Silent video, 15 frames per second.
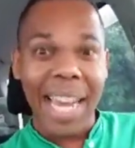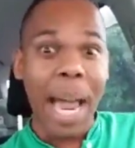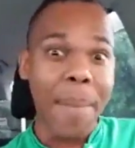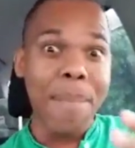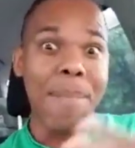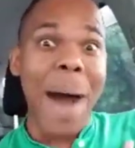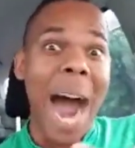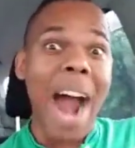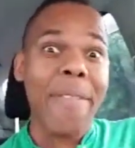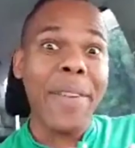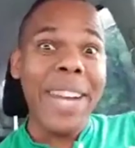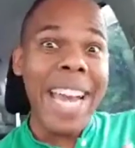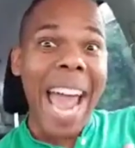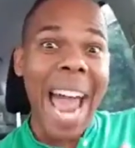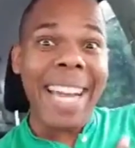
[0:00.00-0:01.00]
that
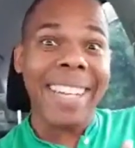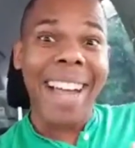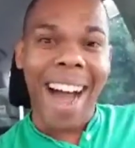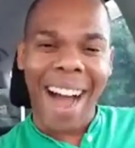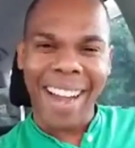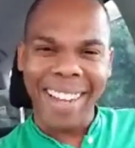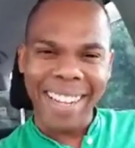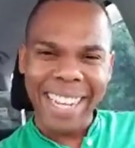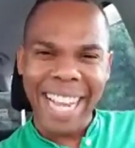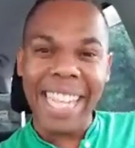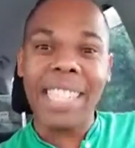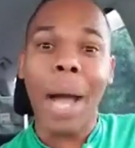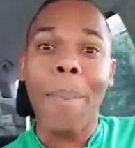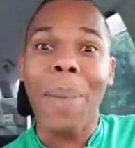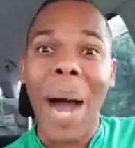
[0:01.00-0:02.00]
Marvin Edgar
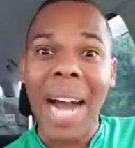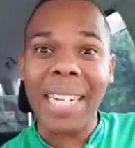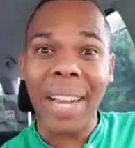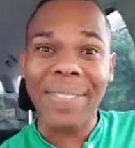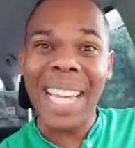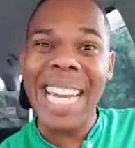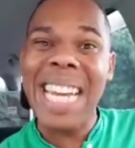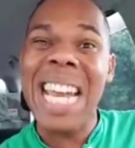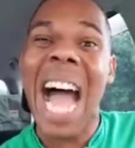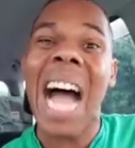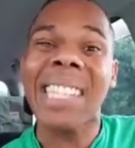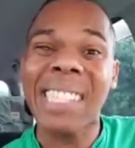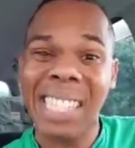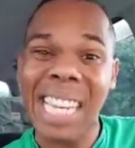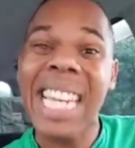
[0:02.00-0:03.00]
is a part of the
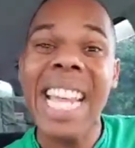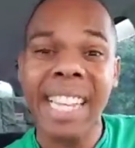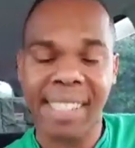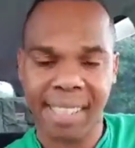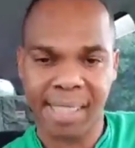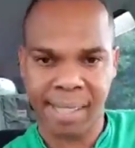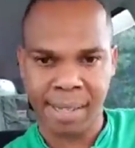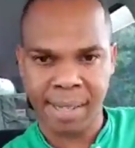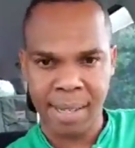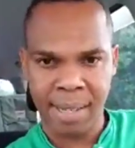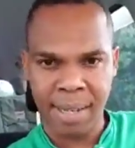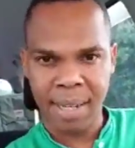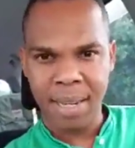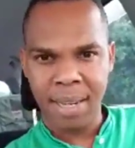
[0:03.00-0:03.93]
nastiness,